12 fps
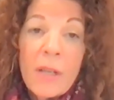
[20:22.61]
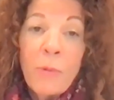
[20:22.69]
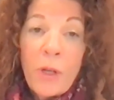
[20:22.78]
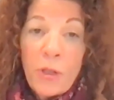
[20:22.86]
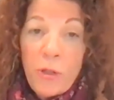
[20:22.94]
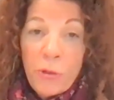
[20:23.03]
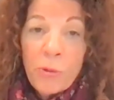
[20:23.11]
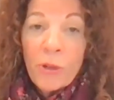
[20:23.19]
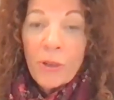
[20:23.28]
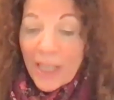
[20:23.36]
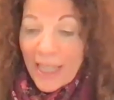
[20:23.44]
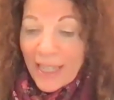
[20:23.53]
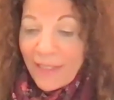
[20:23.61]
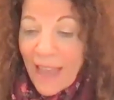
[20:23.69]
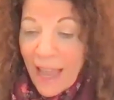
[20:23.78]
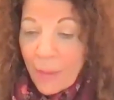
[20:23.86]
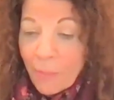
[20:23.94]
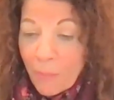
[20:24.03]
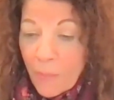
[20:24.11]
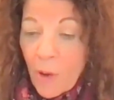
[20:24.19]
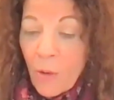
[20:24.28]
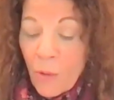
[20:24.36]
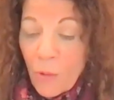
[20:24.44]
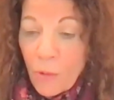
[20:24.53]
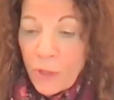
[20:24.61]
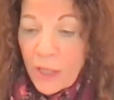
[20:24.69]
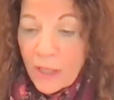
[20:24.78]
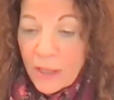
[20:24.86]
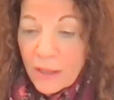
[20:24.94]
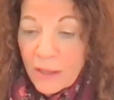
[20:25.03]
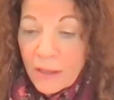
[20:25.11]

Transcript: When you're in that mode,